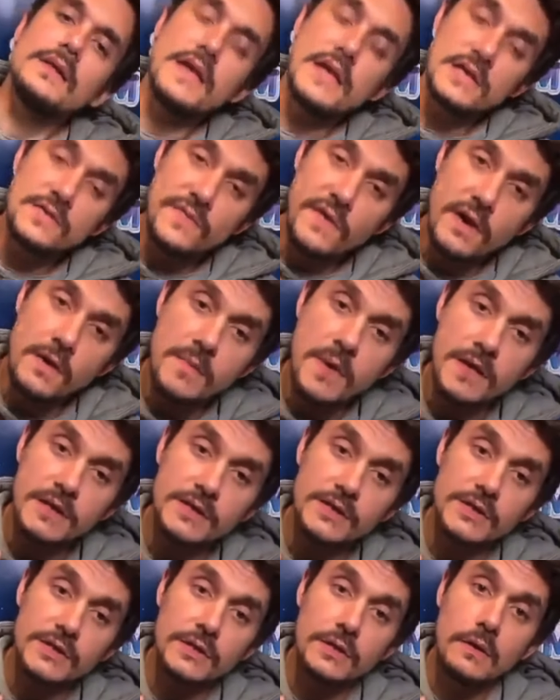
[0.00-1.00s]
Thank you very
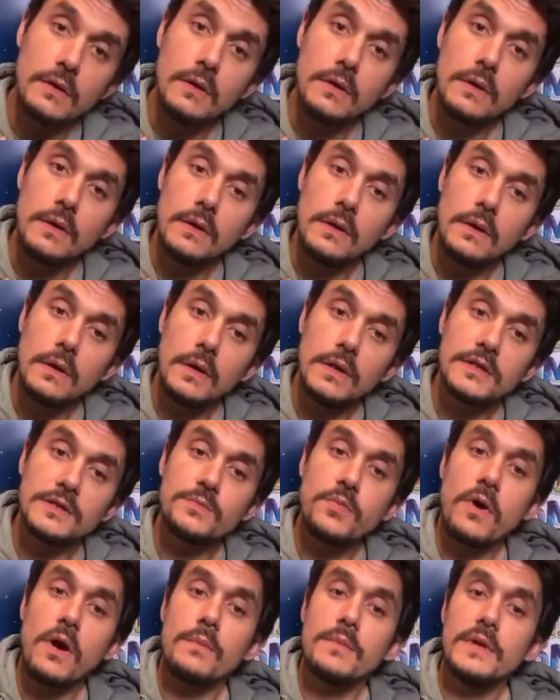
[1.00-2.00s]
much. It
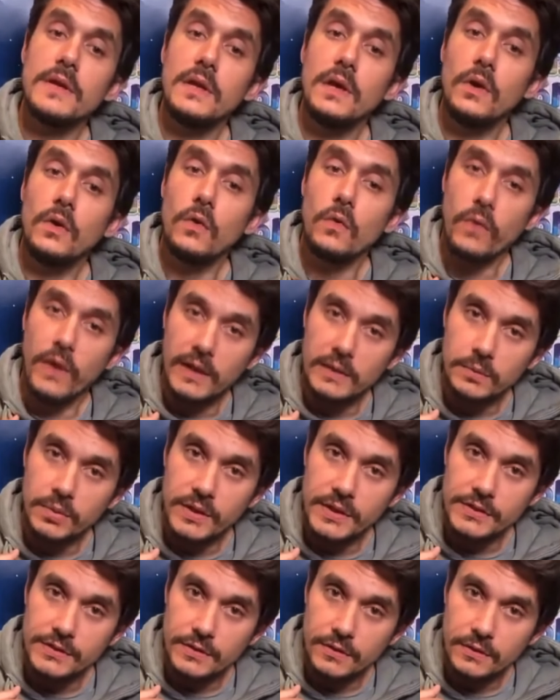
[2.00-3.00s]
has brought me great
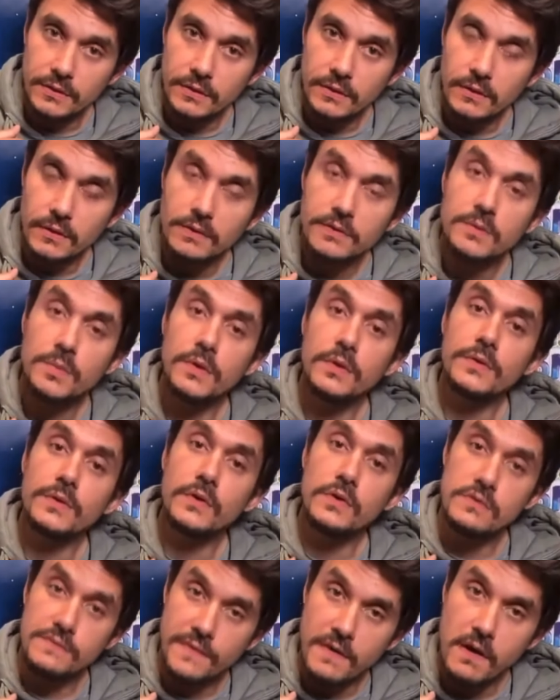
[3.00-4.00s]
pleasure to
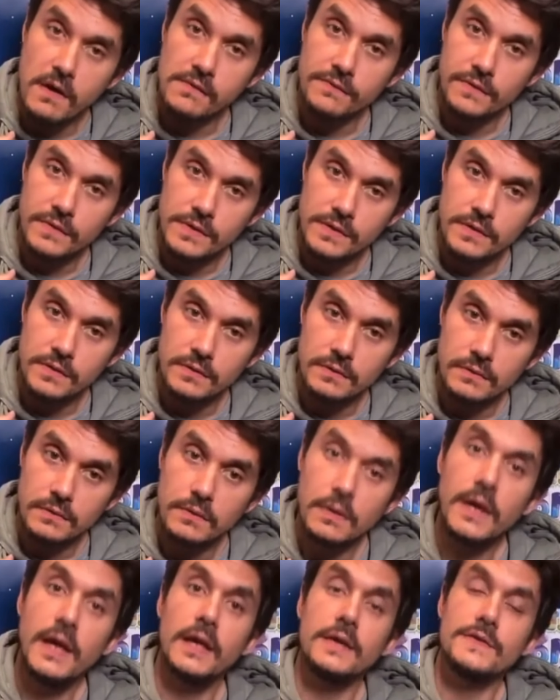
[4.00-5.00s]
both goof off with you
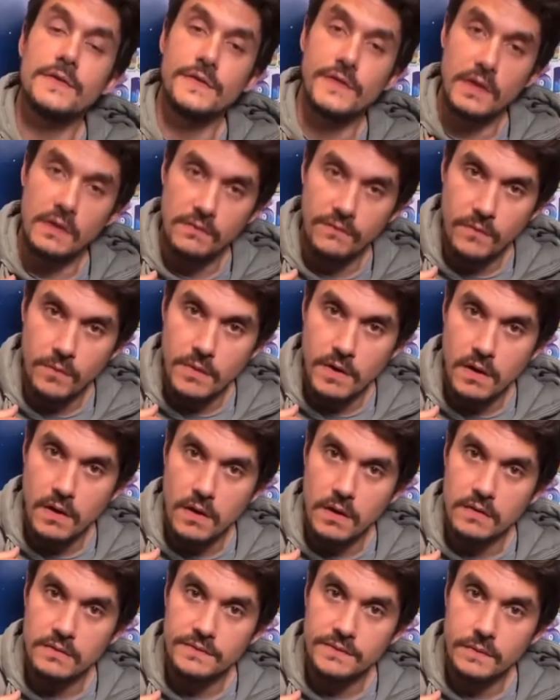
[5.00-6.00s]
and sing from the
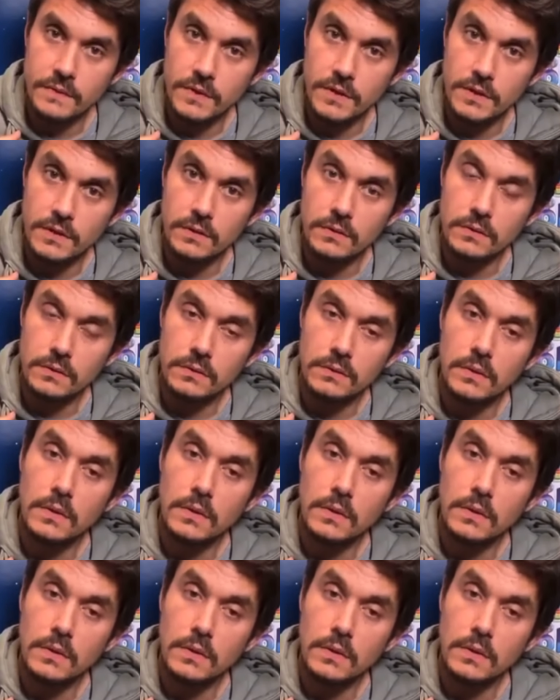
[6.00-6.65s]
heart for you.